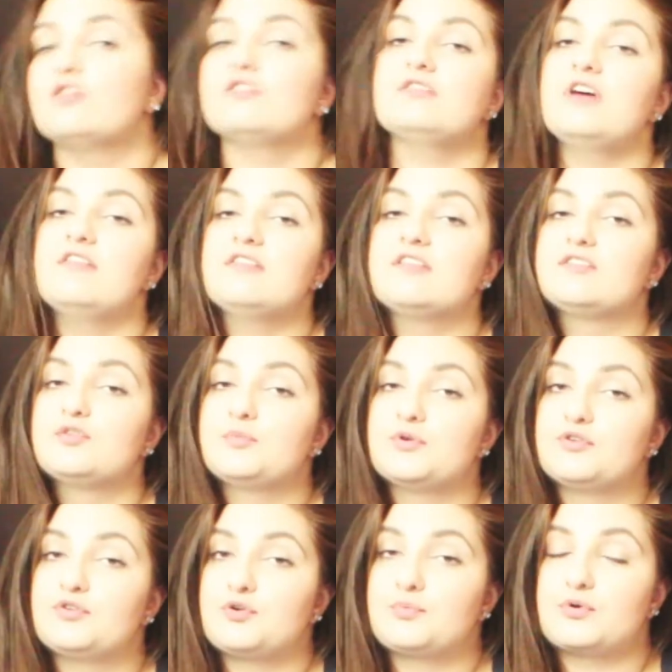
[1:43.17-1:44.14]
also have a
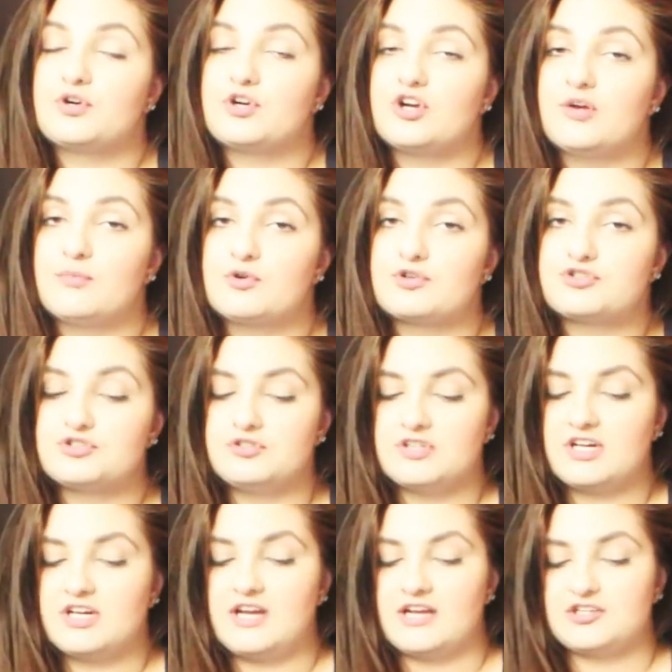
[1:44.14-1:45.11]
super duper emotional
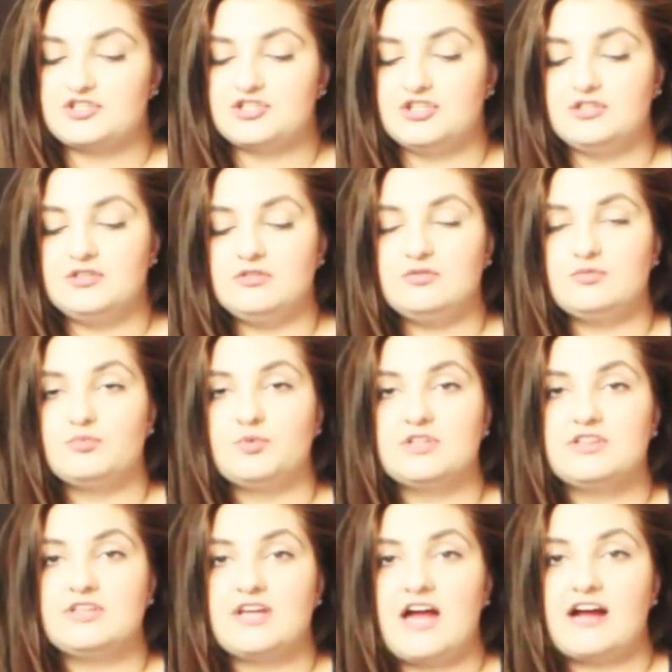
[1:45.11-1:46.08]
connection
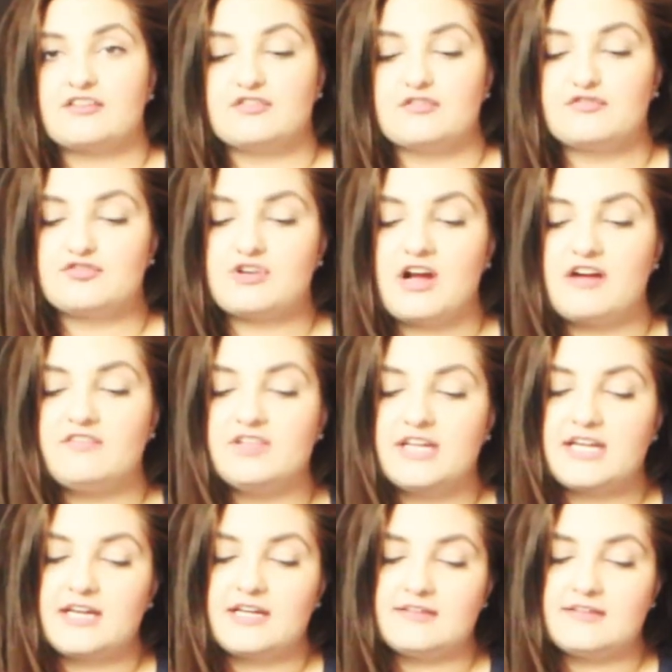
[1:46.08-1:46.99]
with the act of traveling